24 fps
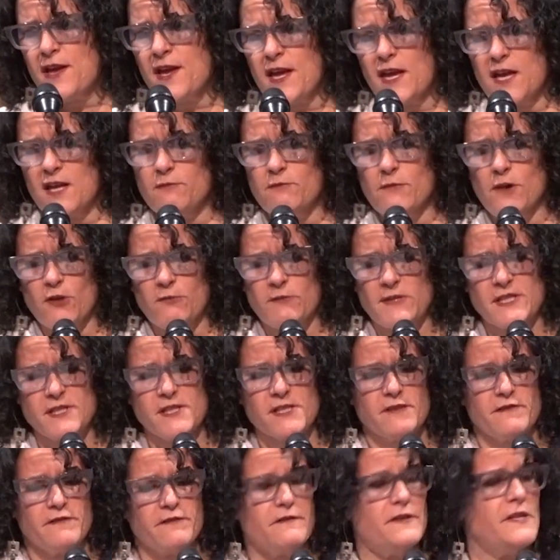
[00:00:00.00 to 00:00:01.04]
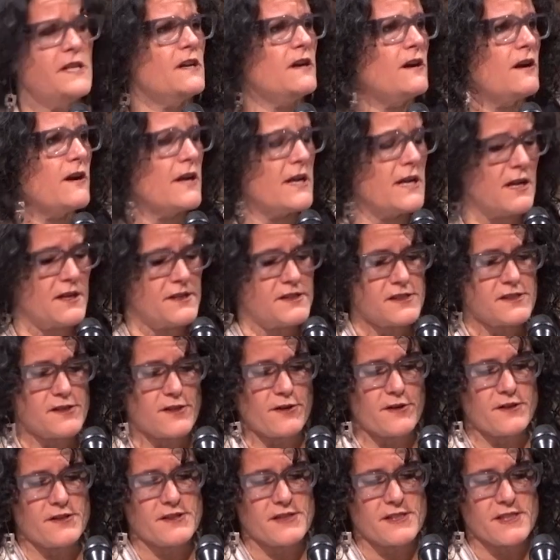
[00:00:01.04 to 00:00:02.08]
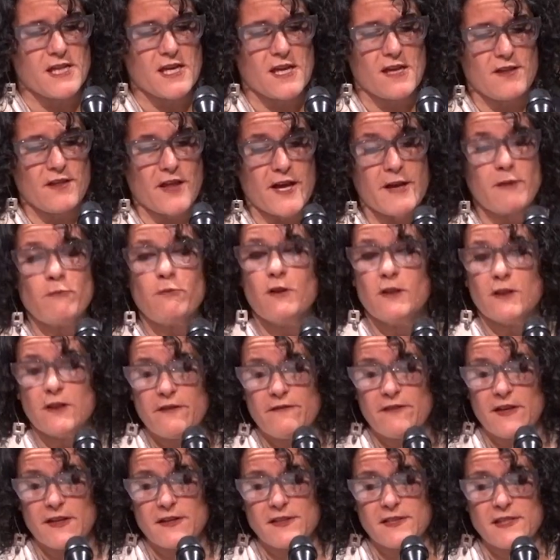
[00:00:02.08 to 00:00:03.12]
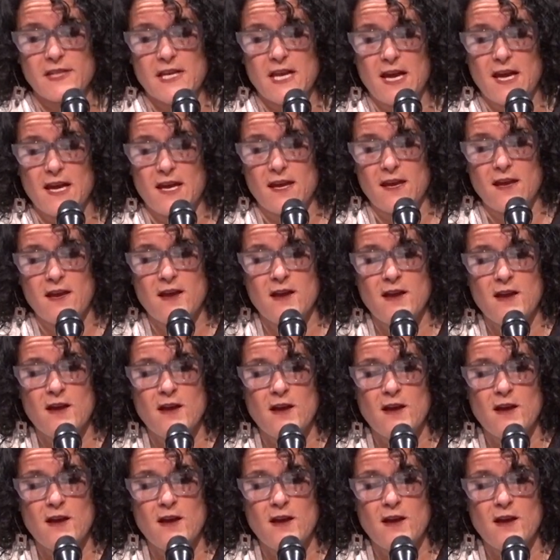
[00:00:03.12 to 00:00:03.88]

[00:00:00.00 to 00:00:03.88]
in moments of fear and uncertainty like we're living today,